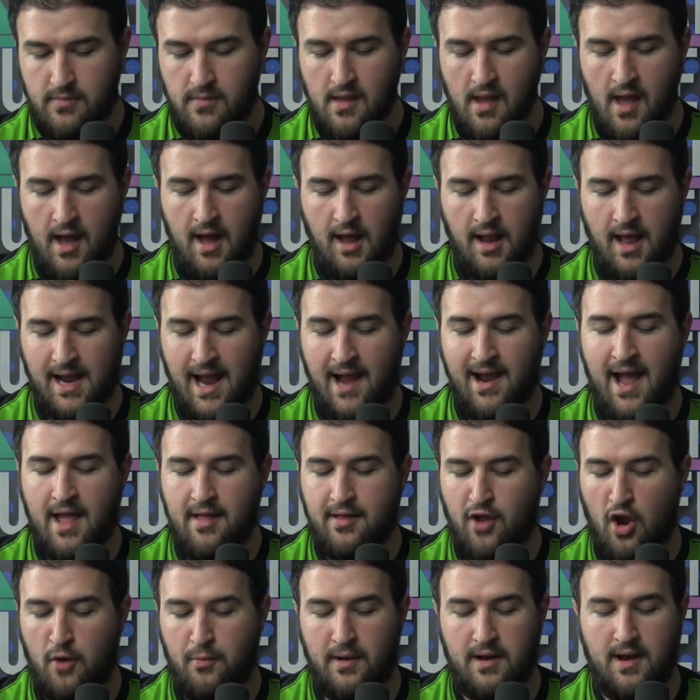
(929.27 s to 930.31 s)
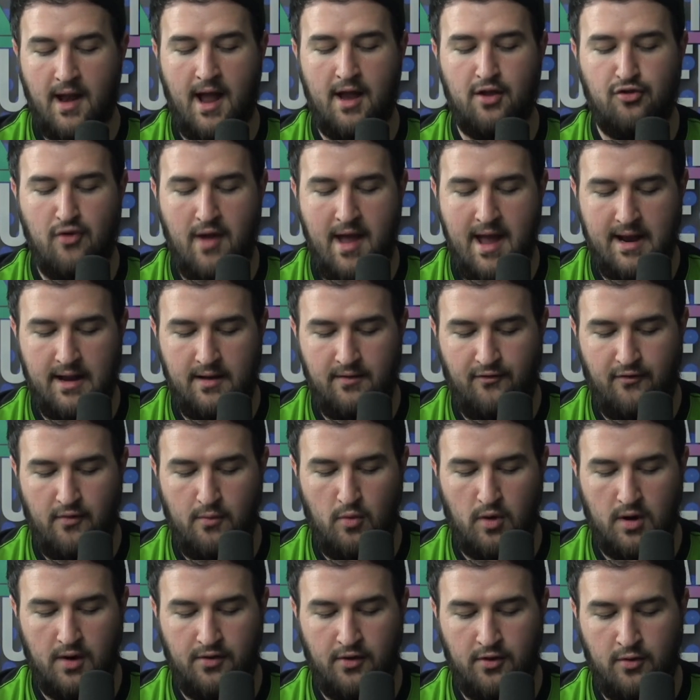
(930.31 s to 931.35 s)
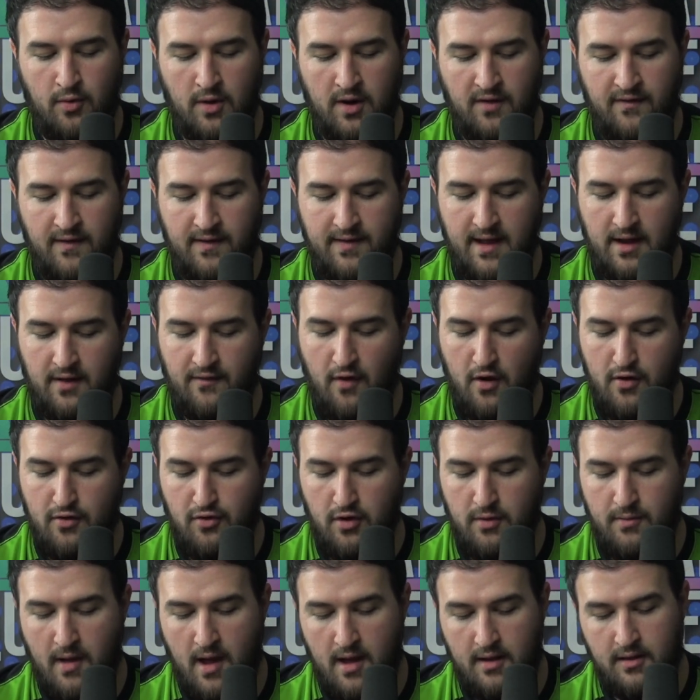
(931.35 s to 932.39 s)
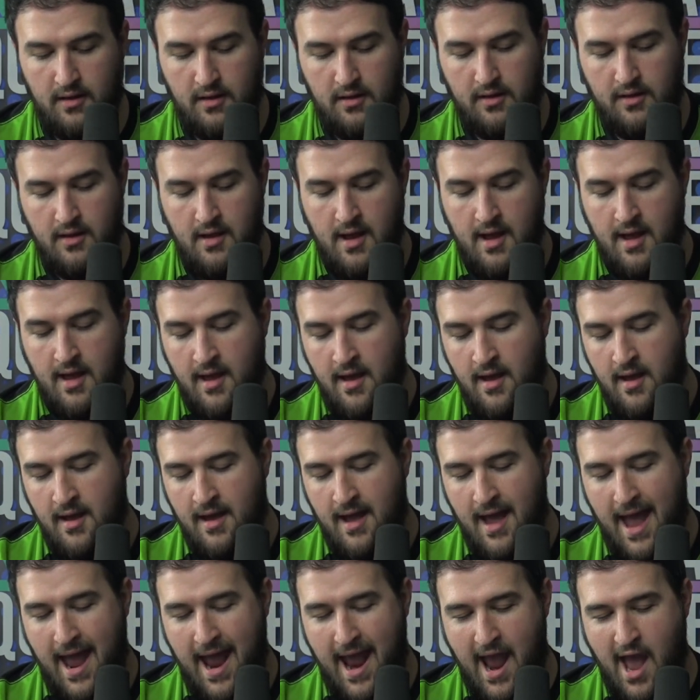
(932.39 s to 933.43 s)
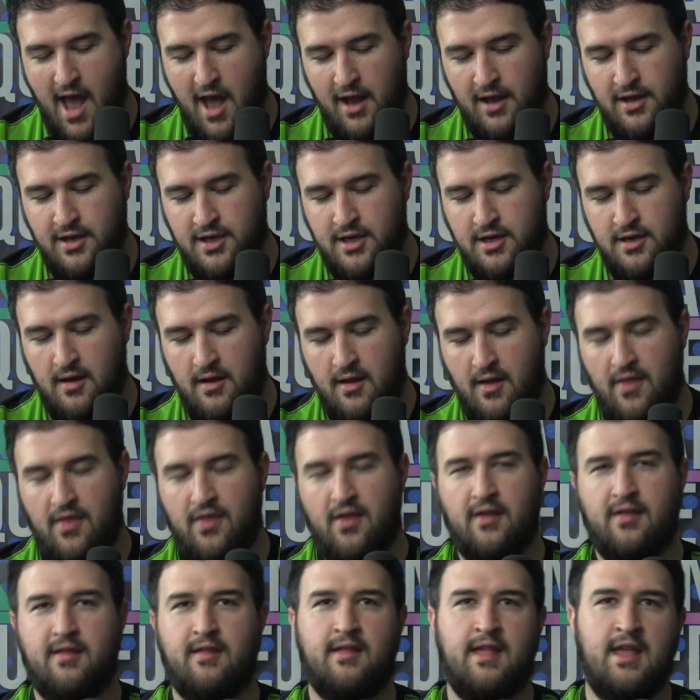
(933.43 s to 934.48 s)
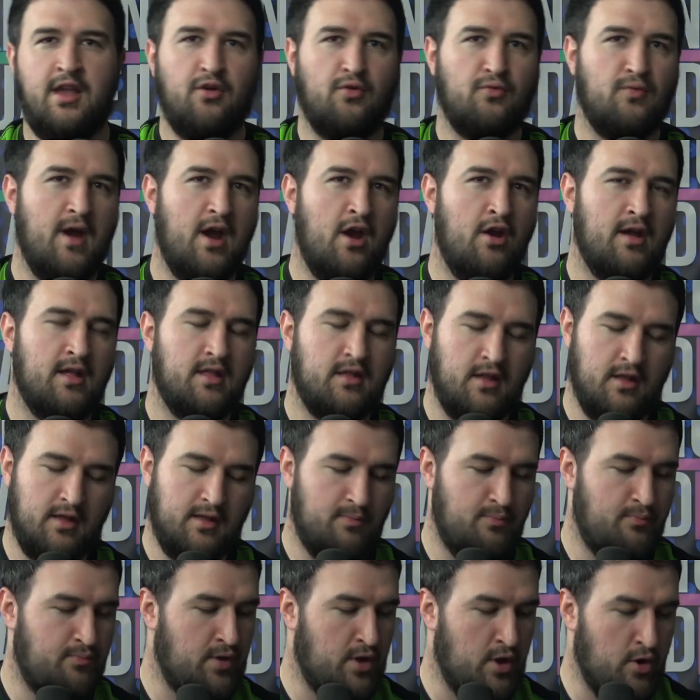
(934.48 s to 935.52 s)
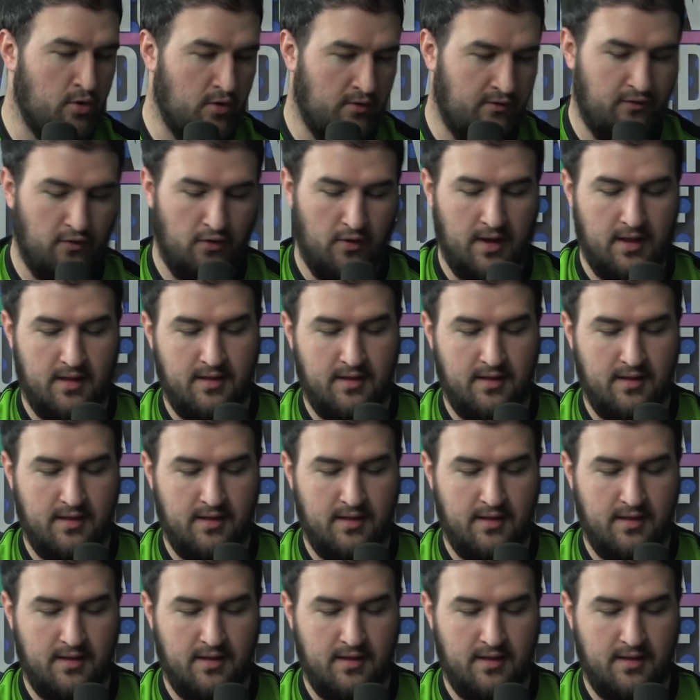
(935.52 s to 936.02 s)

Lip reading: like I got Serpent Night Dragon from one of the 25th anniversary boxes, and the secret rare is just beautiful.